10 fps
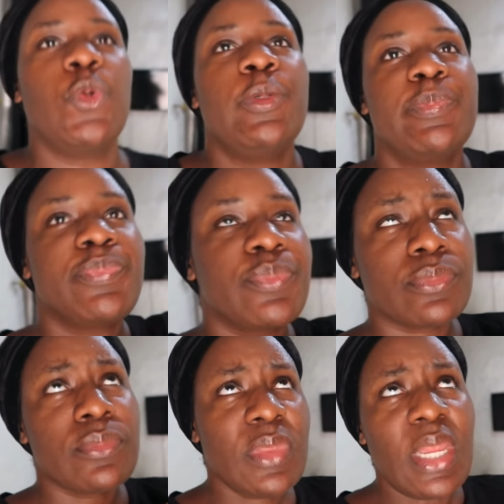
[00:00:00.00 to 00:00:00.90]
to
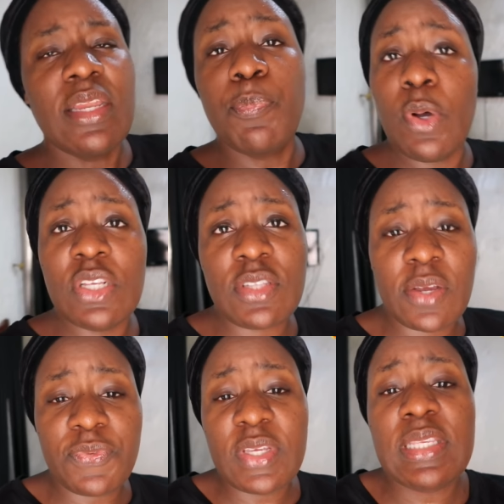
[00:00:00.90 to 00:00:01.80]
the post
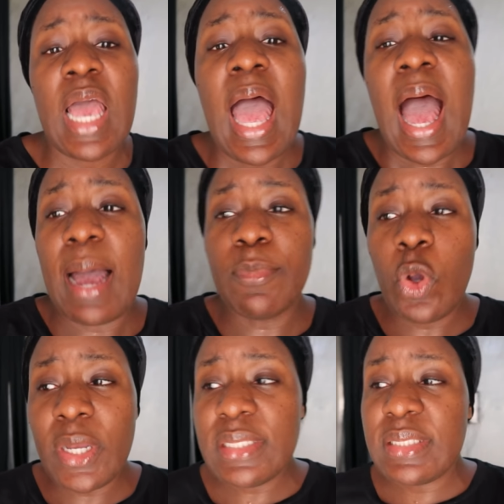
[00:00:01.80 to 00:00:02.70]
office. I'm
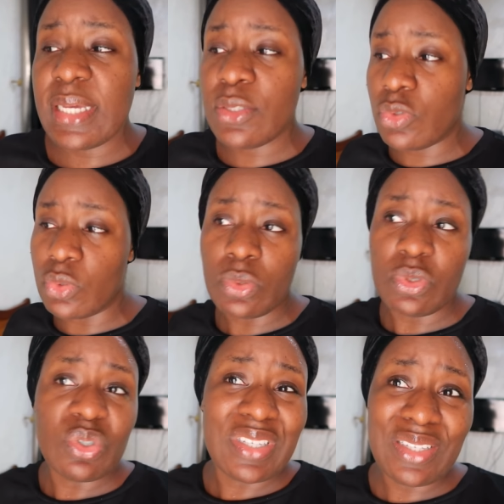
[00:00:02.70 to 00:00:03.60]
going there
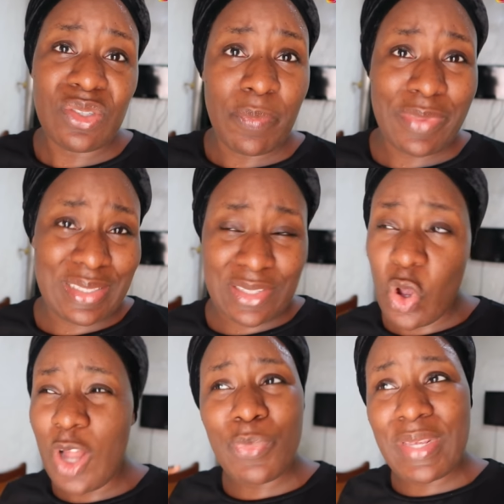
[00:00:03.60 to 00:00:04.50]
to get some things. They
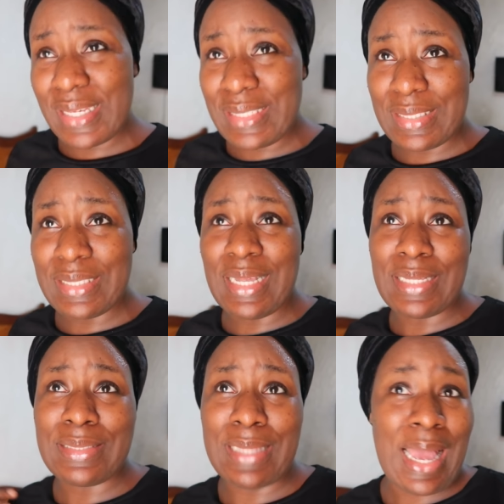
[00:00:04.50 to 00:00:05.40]
called me yesterday
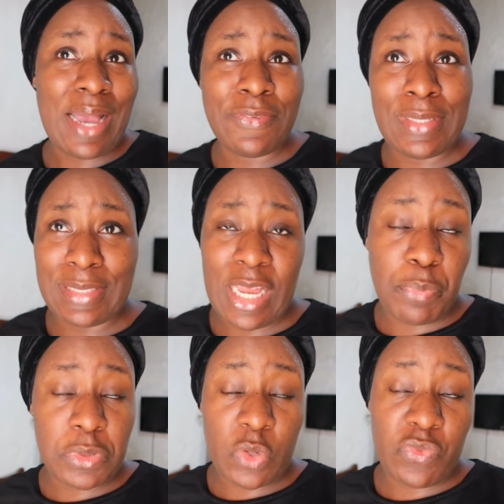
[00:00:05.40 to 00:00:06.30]
that I have things at
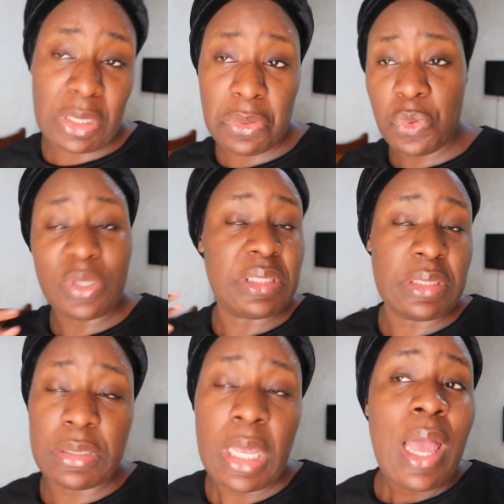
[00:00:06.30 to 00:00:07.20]
the post office. I don't know what
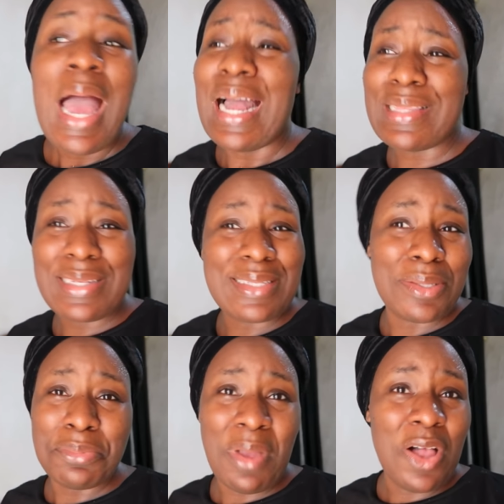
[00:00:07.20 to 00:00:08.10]
it is. I think
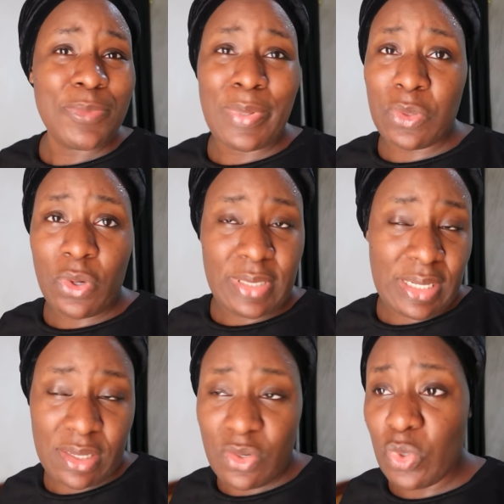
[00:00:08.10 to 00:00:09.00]
it's something my husband
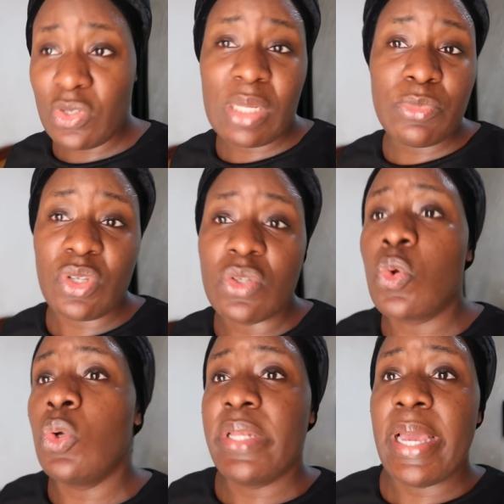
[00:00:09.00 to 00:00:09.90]
ordered anyway. So let me
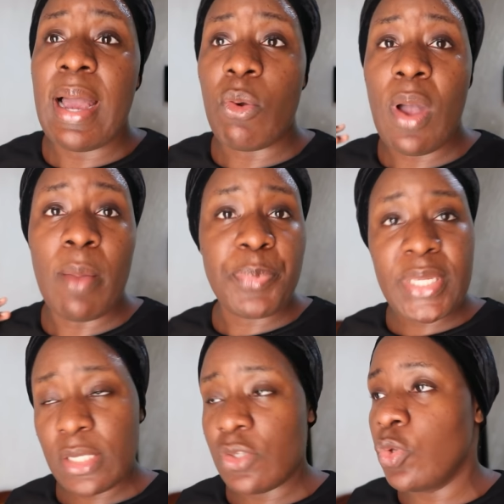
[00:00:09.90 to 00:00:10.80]
just go there and go and
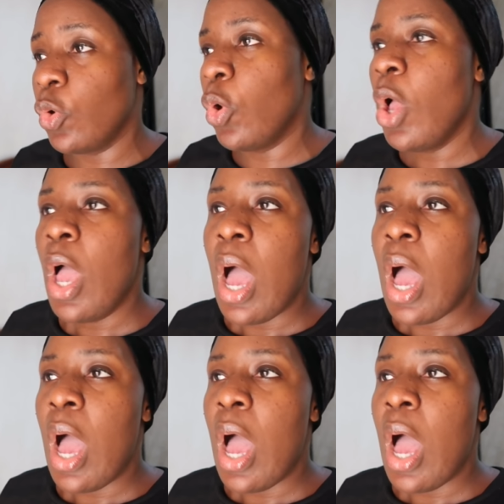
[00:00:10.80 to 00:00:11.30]
pick it. So